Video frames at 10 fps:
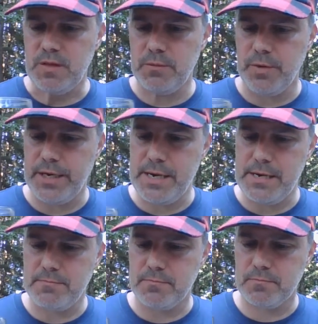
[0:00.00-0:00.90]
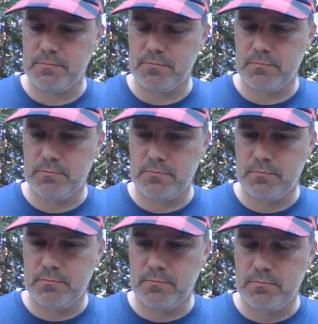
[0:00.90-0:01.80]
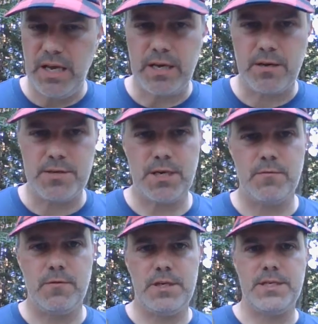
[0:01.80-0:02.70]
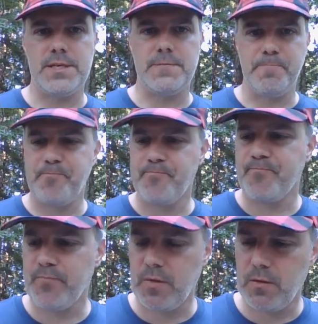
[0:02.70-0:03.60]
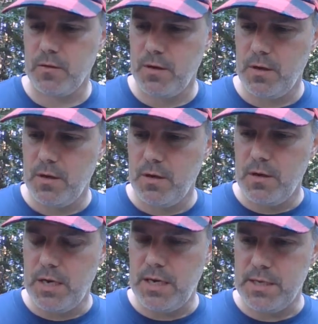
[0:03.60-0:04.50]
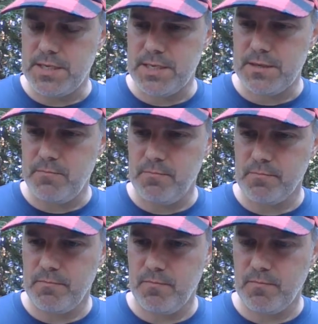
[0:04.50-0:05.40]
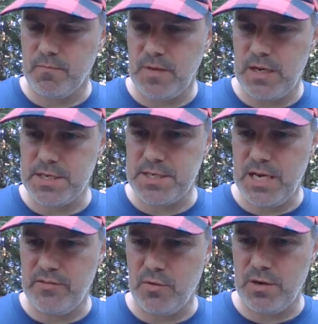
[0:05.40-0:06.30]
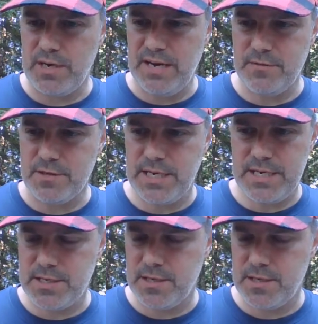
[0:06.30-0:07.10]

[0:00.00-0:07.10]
But yeah, it goes down really easy, and it doesn't have a weird aftertaste.